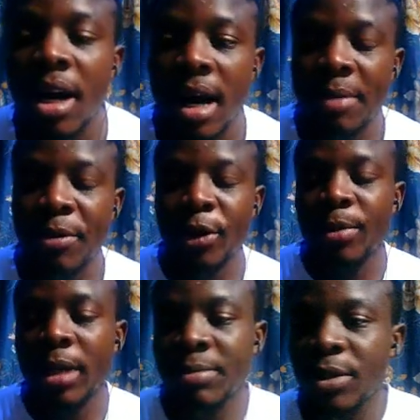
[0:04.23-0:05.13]
I'm going to be
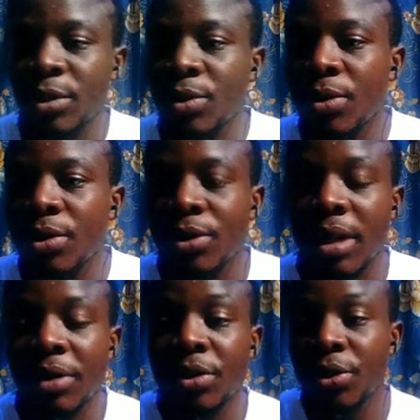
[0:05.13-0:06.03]
explaining to us on
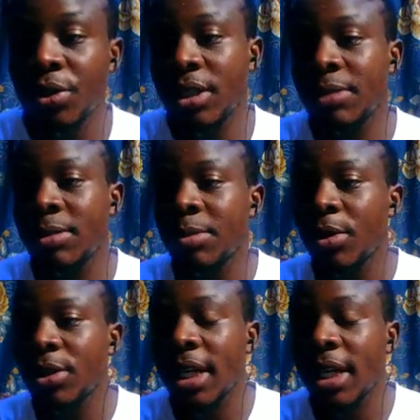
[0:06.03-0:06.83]
how to use the zipdemon